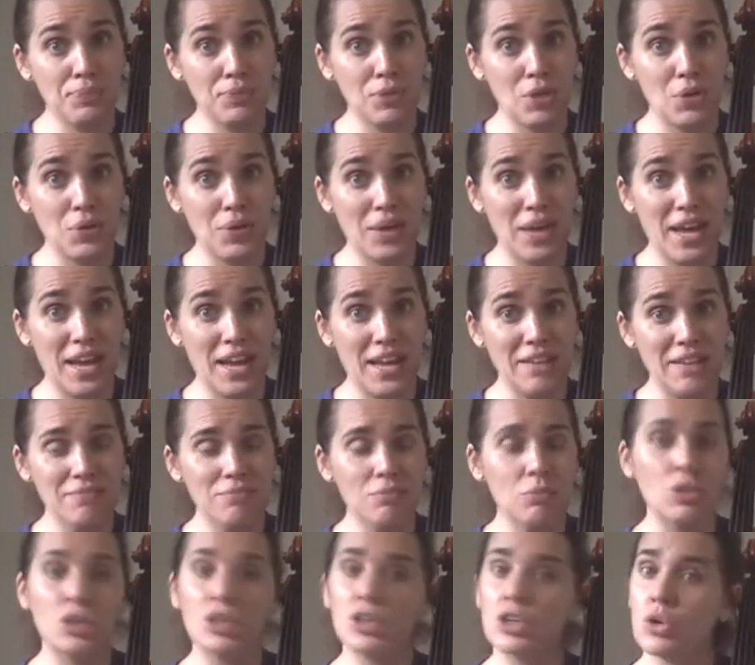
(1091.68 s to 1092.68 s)
Okay,
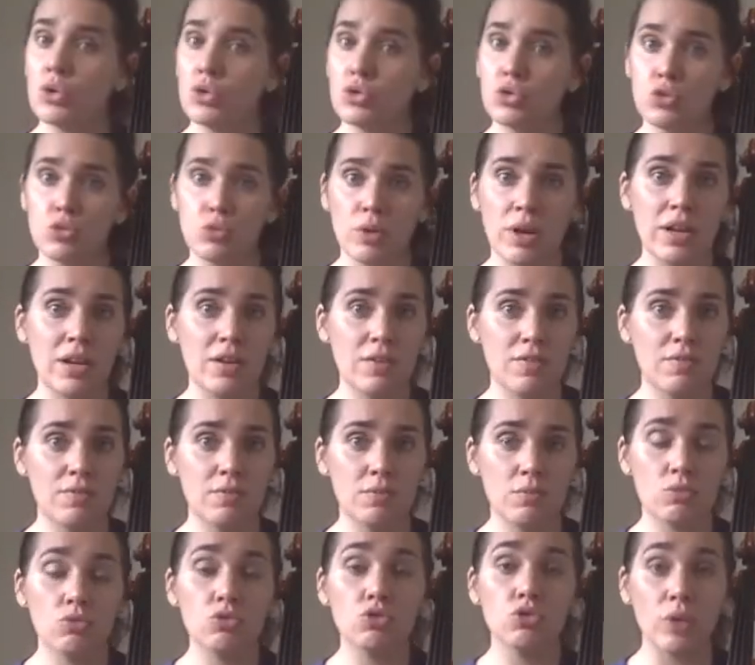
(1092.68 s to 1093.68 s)
we're going to go straight
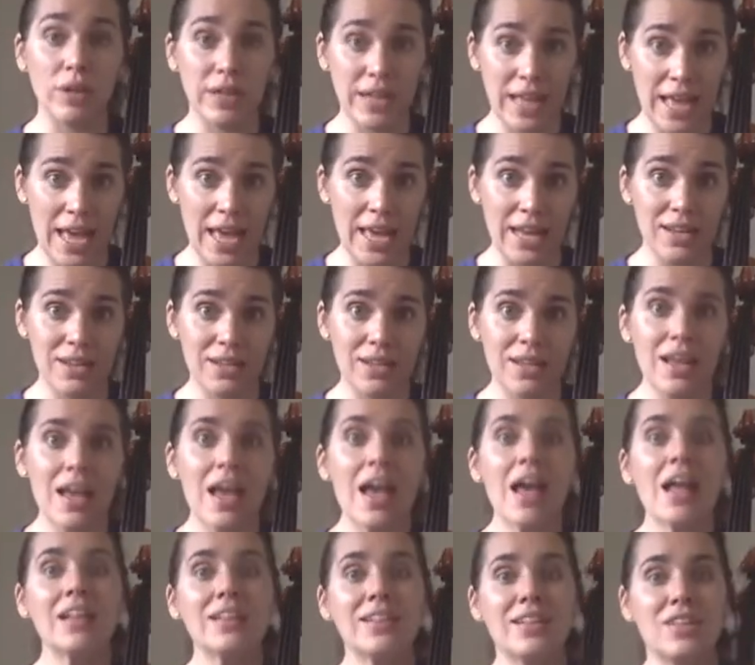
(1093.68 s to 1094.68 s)
ahead.
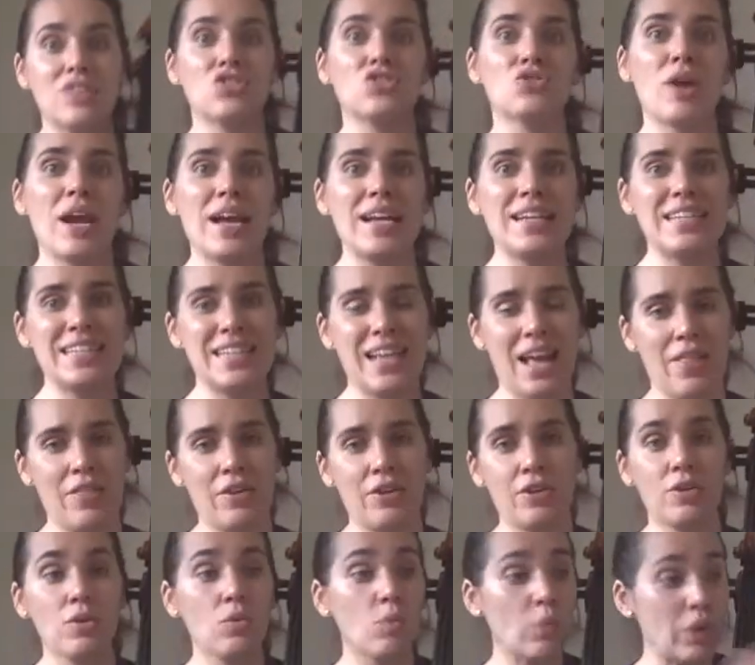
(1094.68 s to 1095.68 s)
Let's try it together.
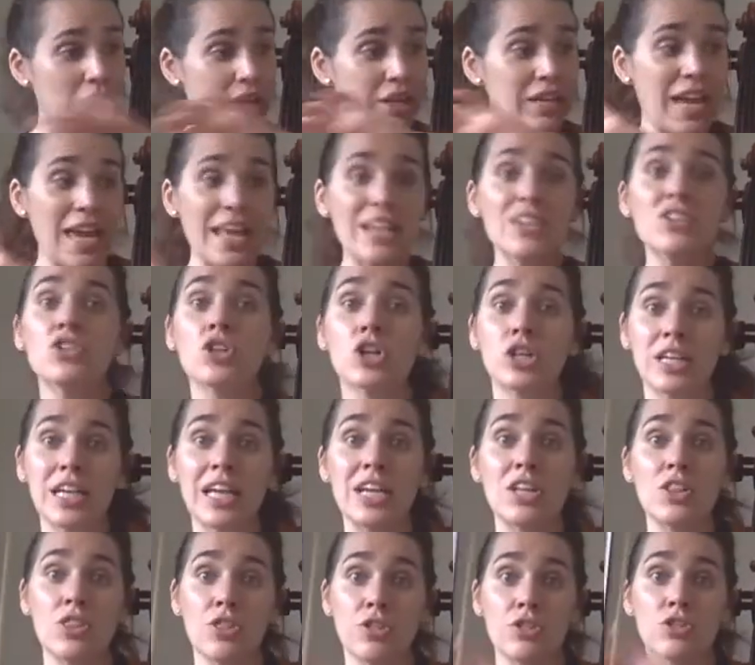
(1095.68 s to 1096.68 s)
We're again starting
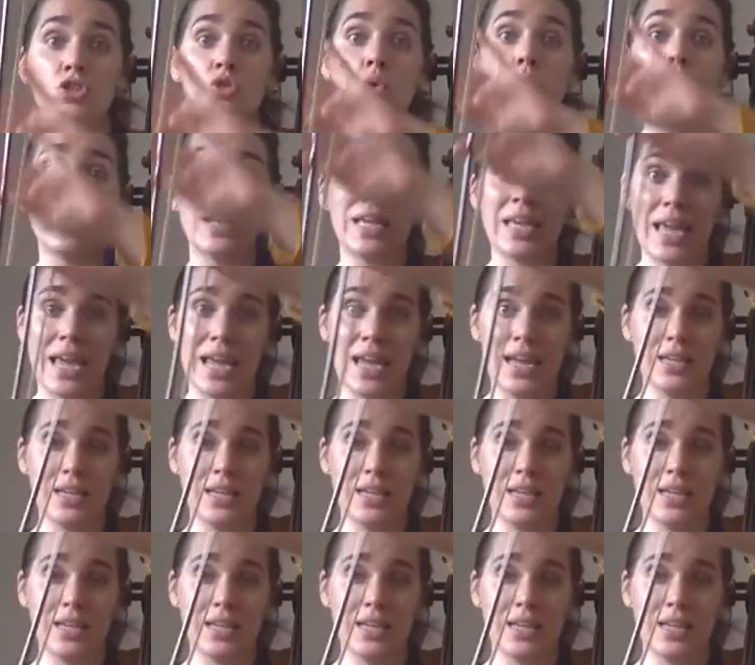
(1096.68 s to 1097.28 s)
at 28.